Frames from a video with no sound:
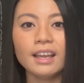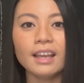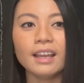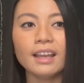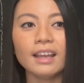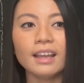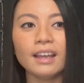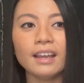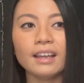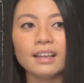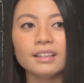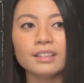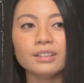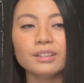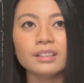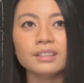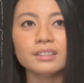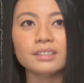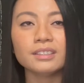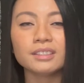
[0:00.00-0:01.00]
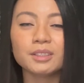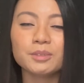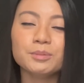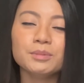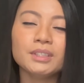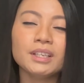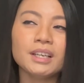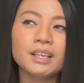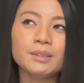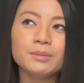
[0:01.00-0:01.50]
And
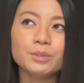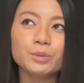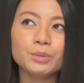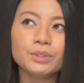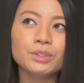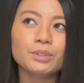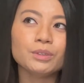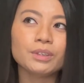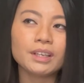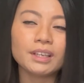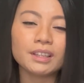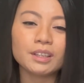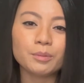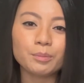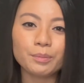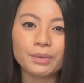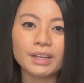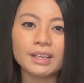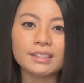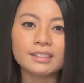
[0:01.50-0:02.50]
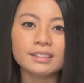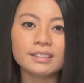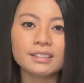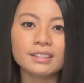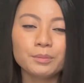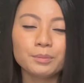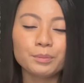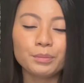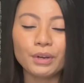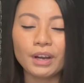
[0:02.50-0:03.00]
sometimes we don't get the best
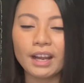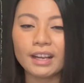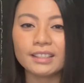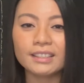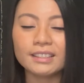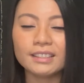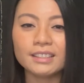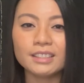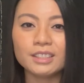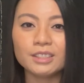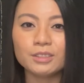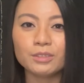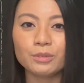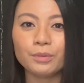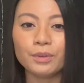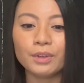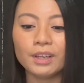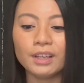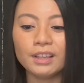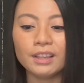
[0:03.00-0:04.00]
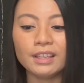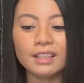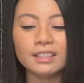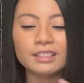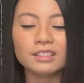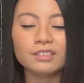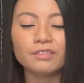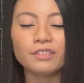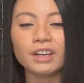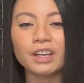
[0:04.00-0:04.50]
practice in these
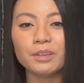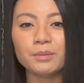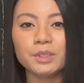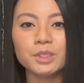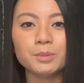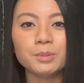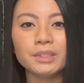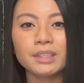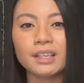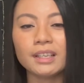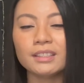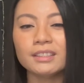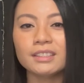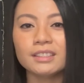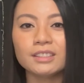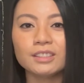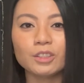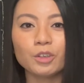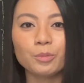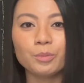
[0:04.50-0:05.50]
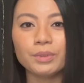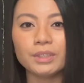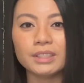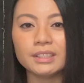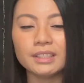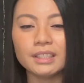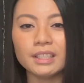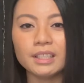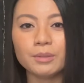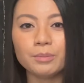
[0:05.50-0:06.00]
environments because it's so
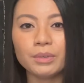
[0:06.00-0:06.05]
busy.